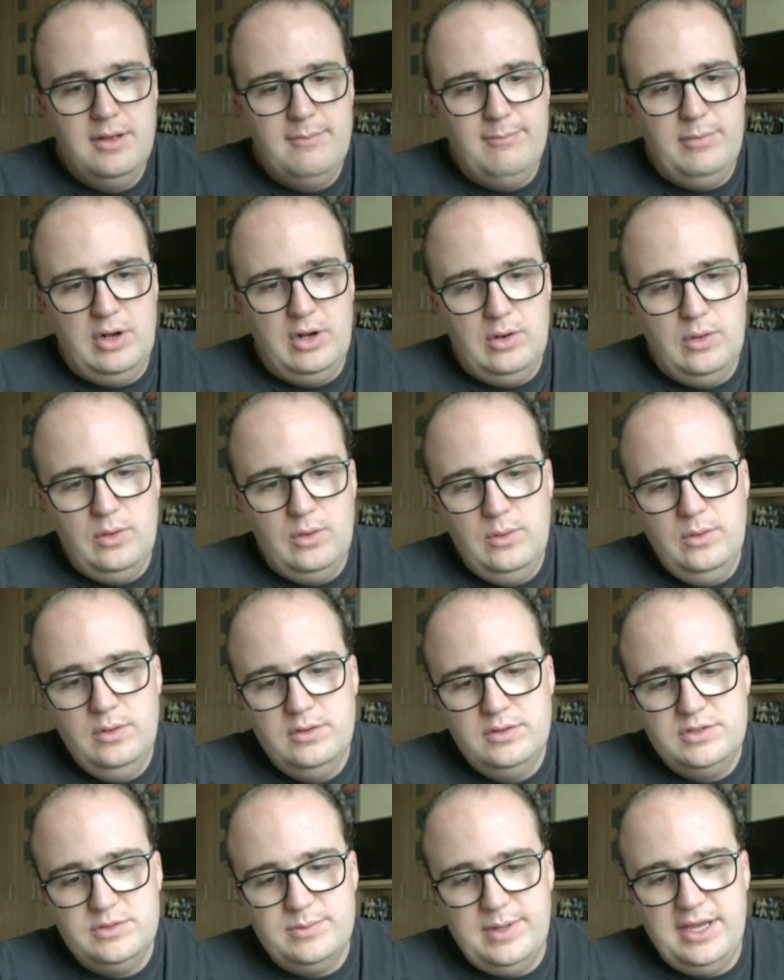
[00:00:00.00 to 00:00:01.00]
below
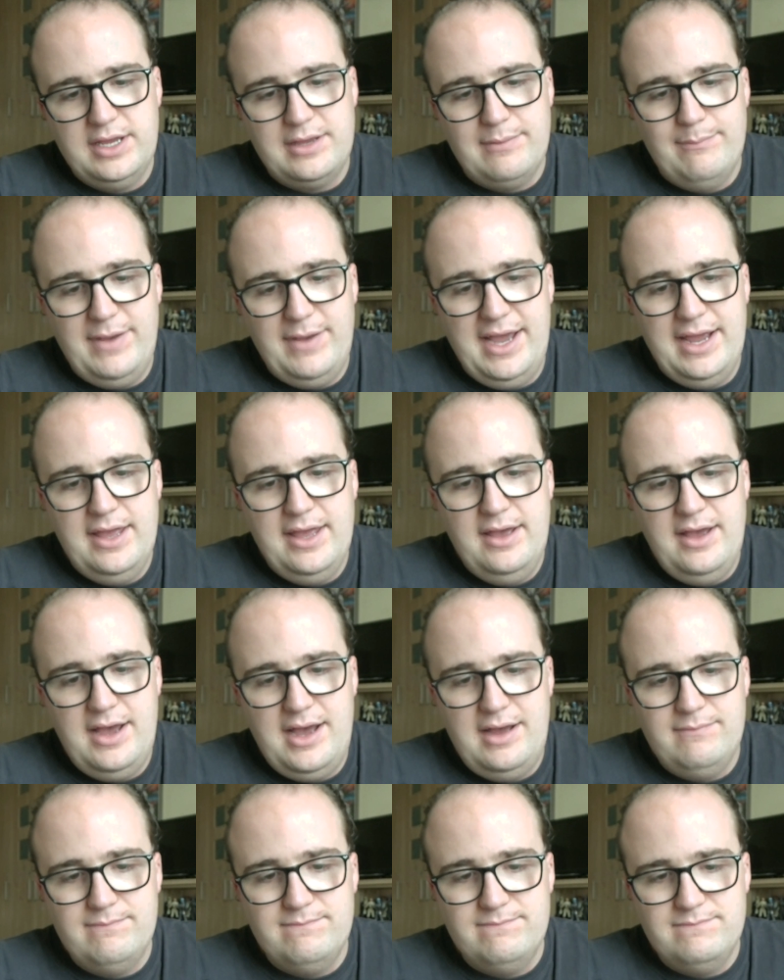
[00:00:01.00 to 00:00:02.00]
to where you can buy her.
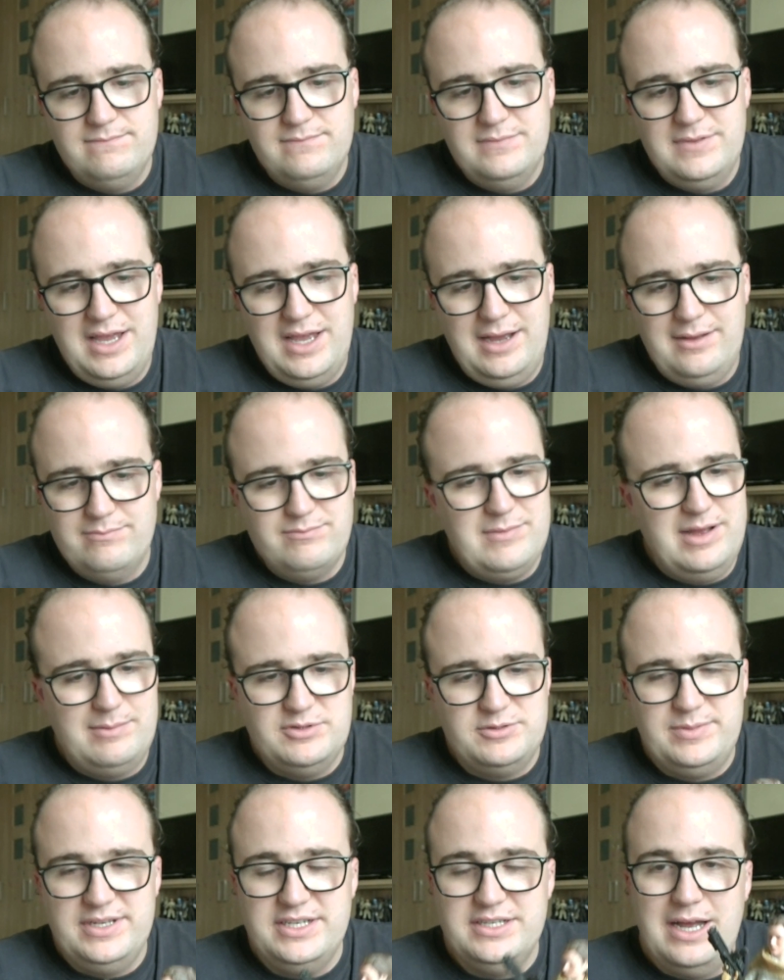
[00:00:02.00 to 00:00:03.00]
I'm
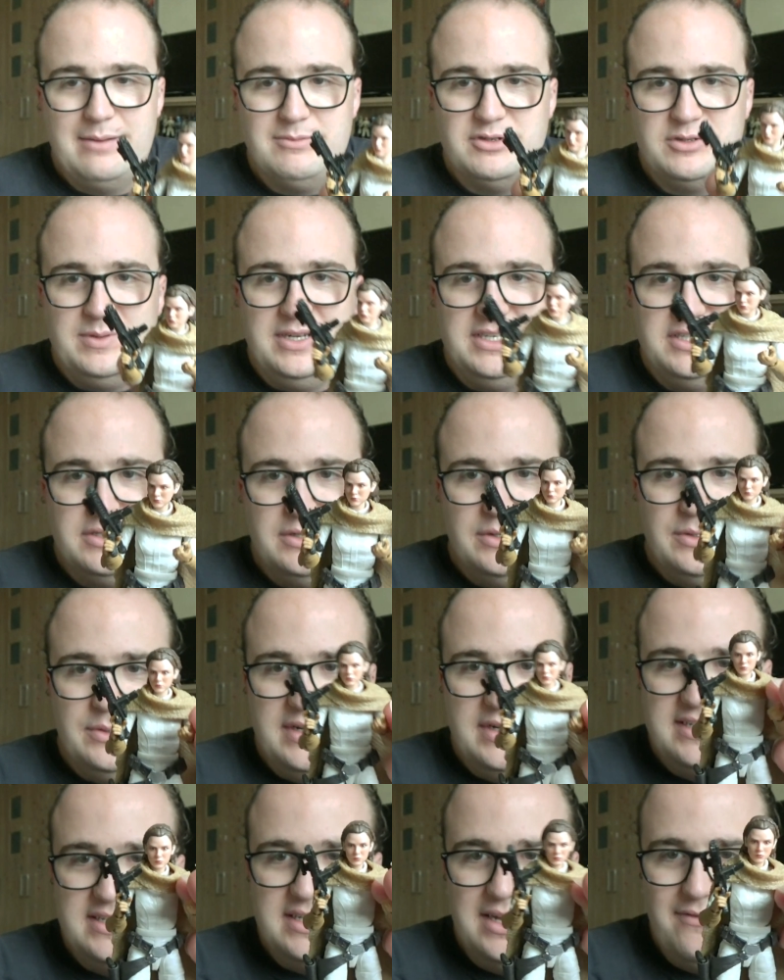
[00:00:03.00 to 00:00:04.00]
just pleased to
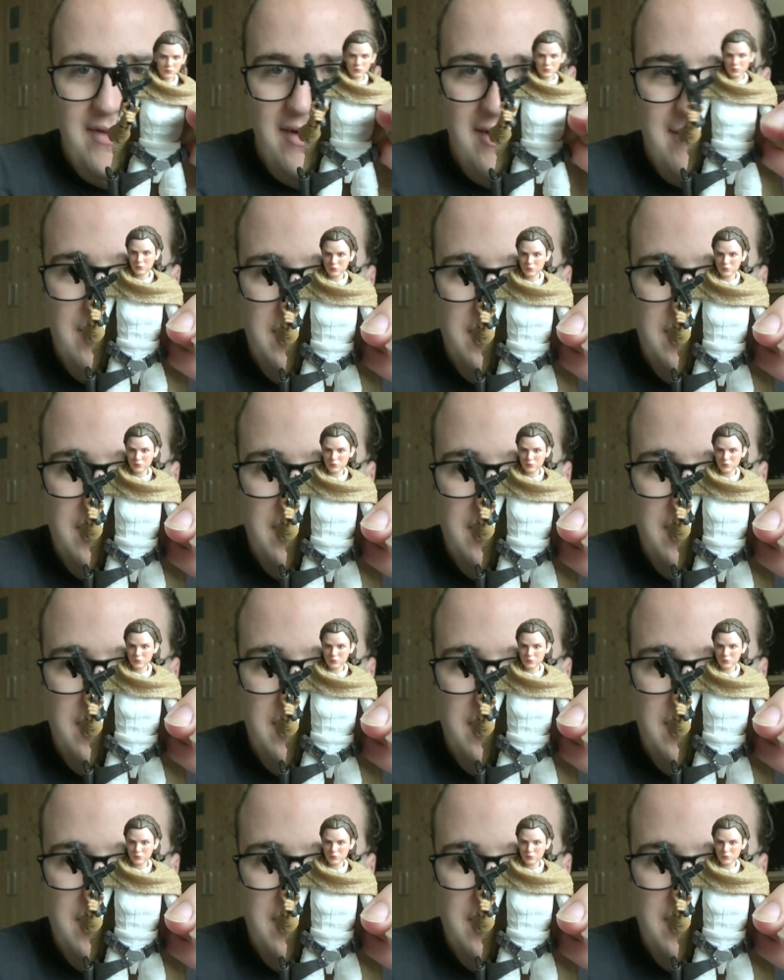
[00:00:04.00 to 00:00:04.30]
own it. It very